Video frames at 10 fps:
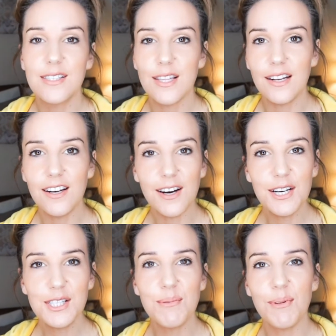So the
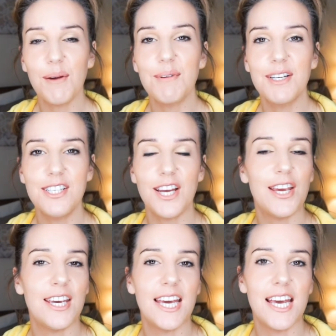last one that I'm going to show
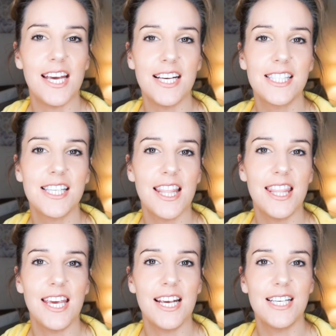you is
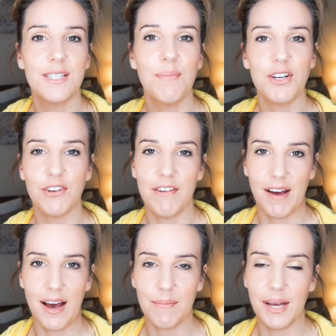the Smart Drive
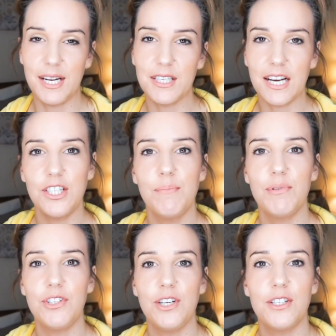app, and it's actually
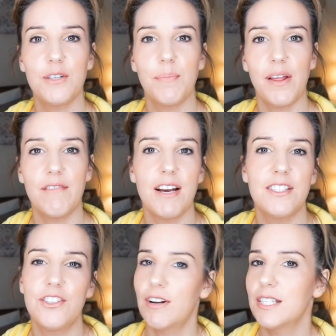produced by the
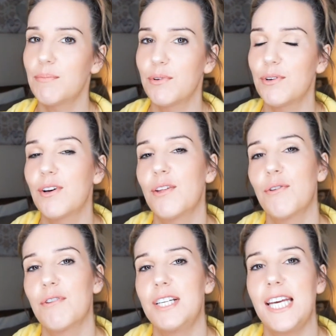Roads and Transport
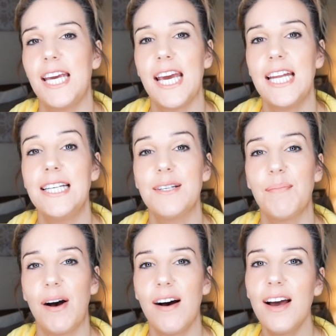Authority in
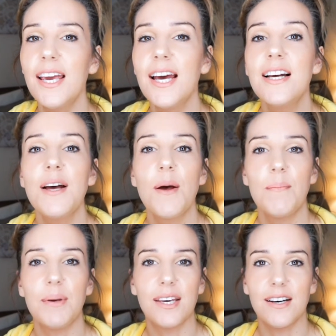Dubai,
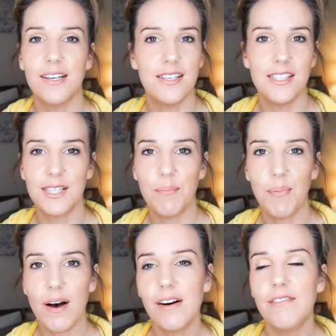because
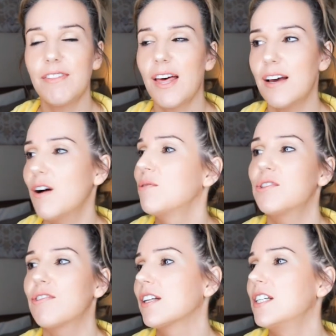part of their whole
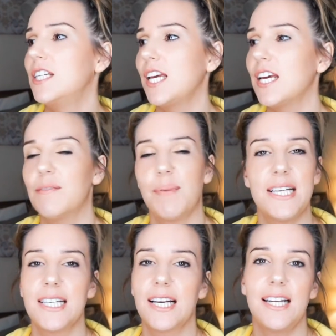strategy is
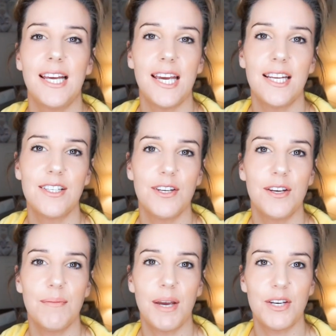basically
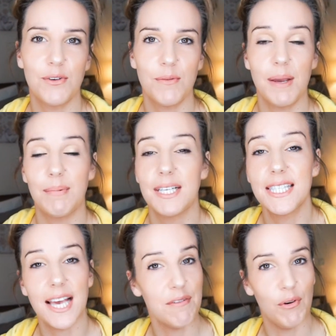to make sure that people are
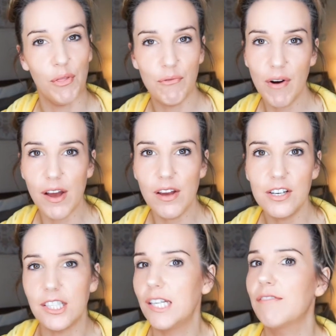safe on the
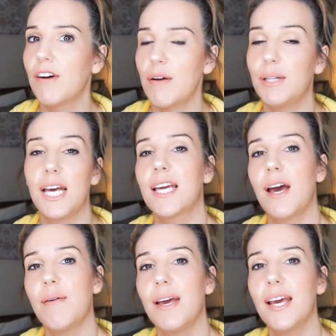road and they can find when they're
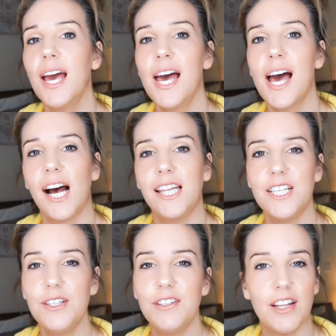going, and
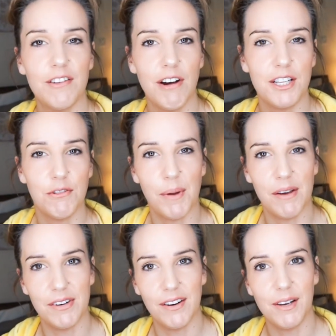they do know that roads are a
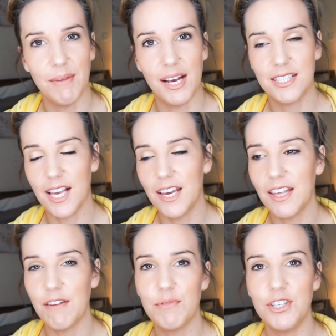bit of a nightmare. So
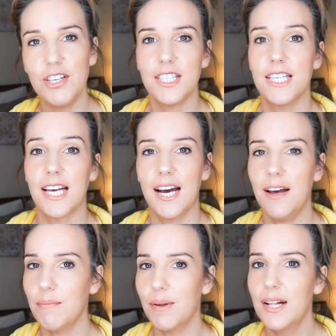they've produced this
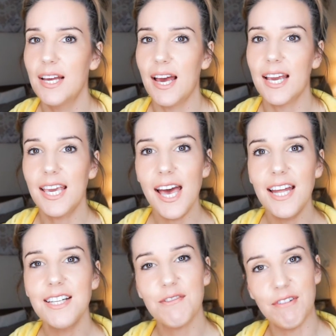app.
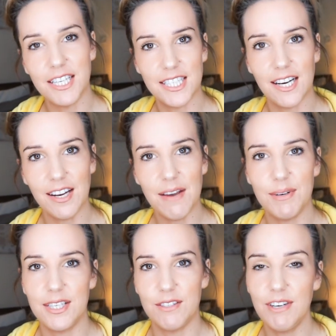Again, it's free to download,
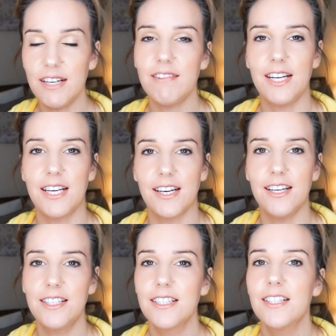which is really
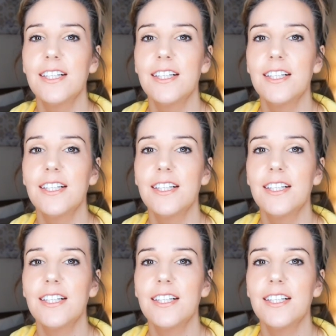good.